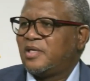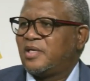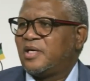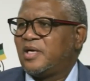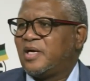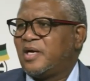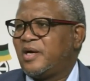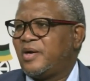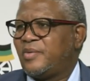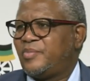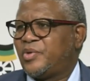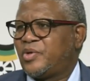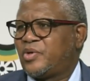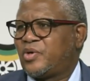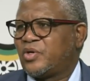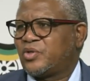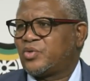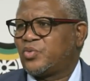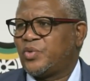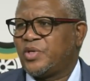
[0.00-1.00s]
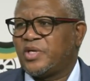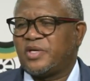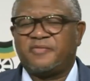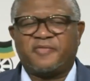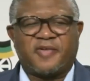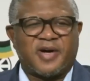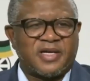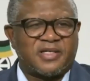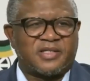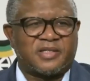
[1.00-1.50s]
Because we
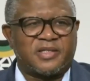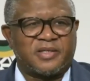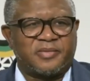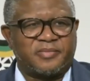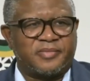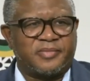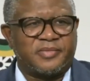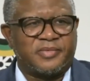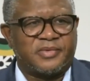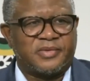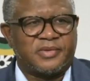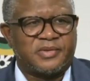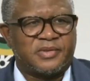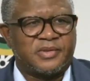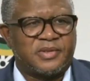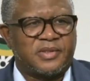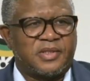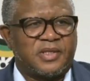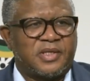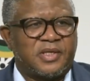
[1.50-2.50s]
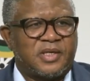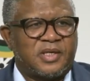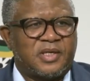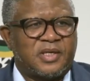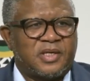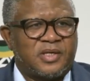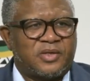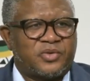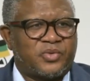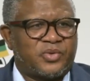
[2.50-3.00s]
invite them
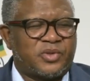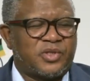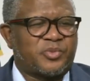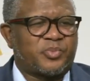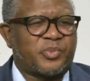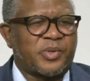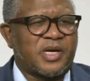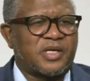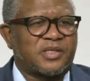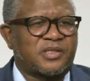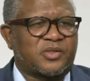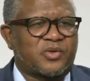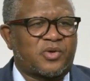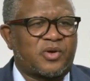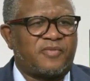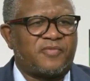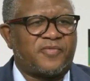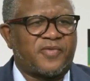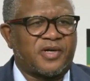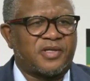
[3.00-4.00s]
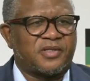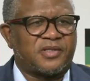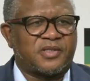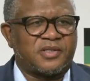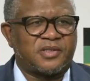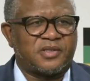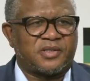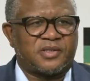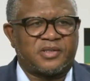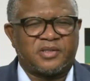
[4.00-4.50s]
to these press
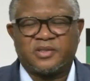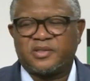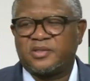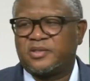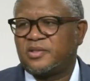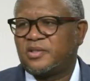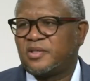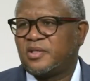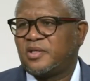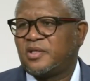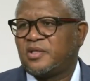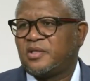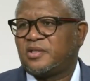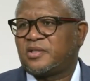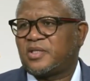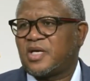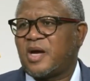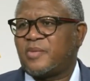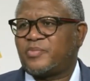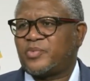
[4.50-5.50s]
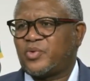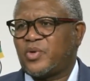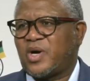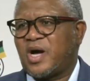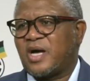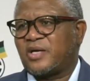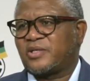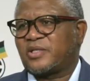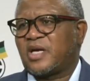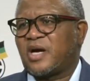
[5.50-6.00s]
conferences. It's up to
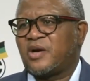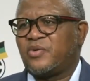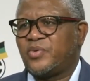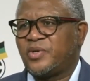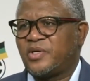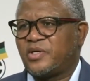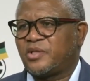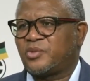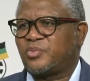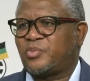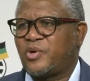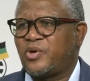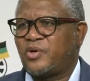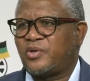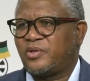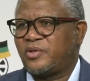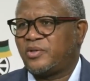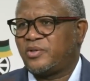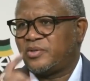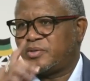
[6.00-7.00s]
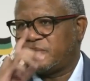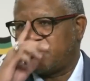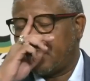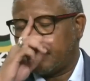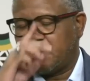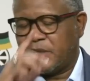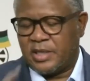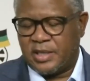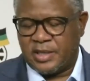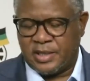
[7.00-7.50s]
us how we respond
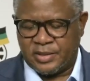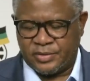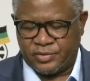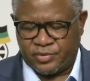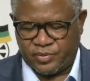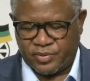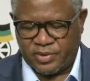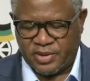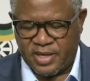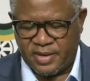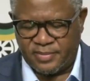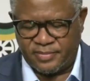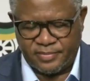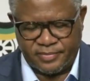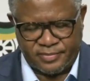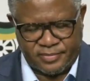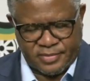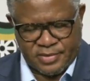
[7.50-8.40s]
to them.